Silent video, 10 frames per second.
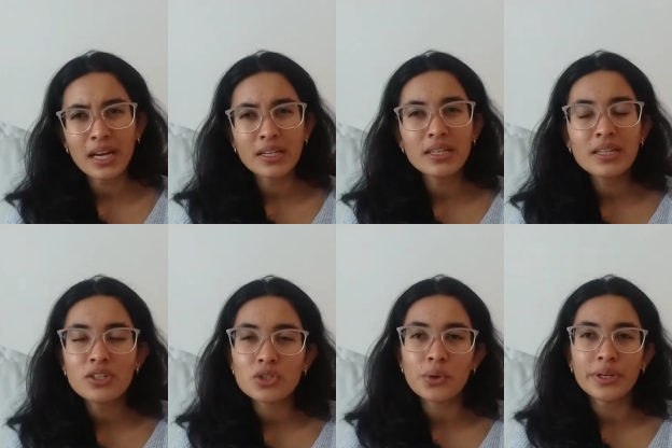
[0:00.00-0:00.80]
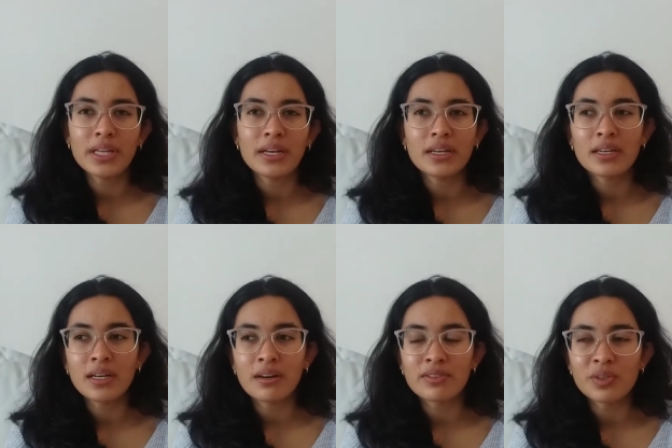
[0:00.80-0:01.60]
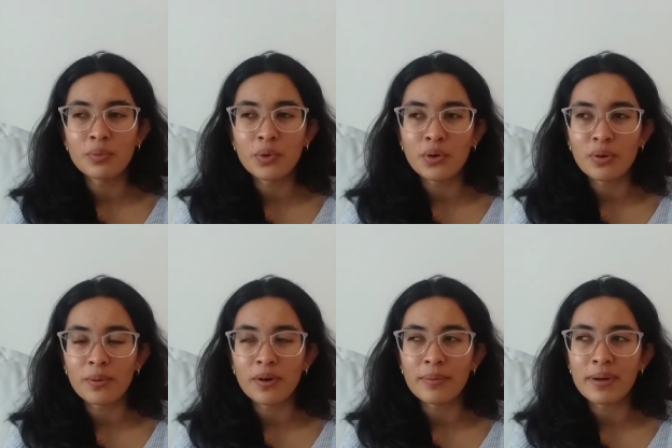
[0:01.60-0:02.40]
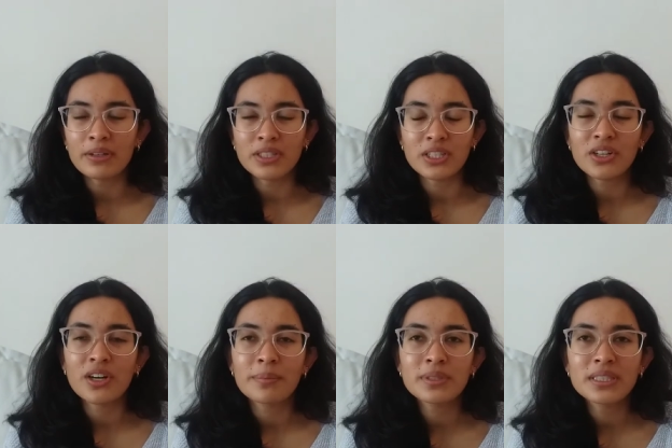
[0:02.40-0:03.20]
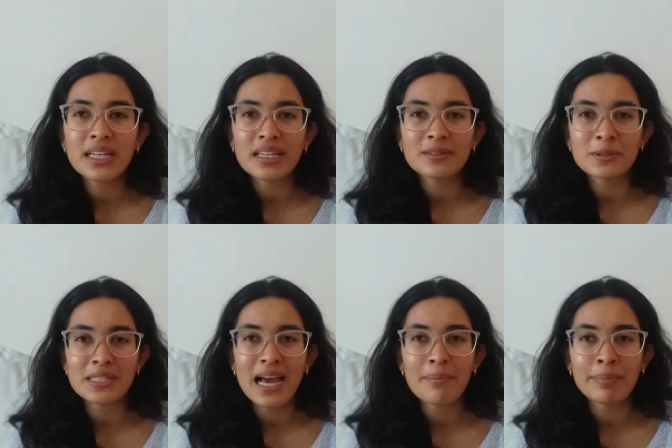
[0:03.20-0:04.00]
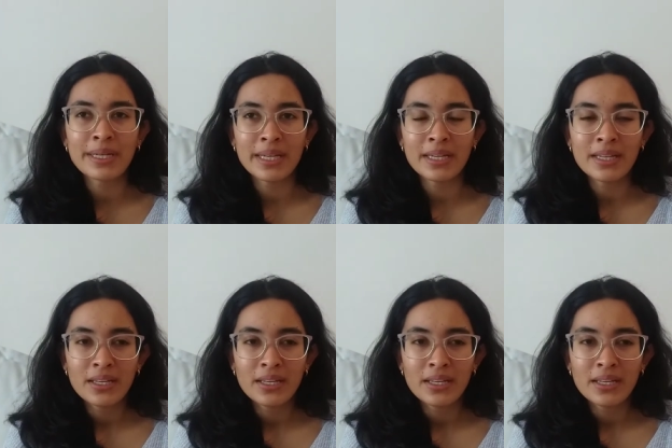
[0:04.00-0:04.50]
I did enjoy that it covered more about the corruption that was happening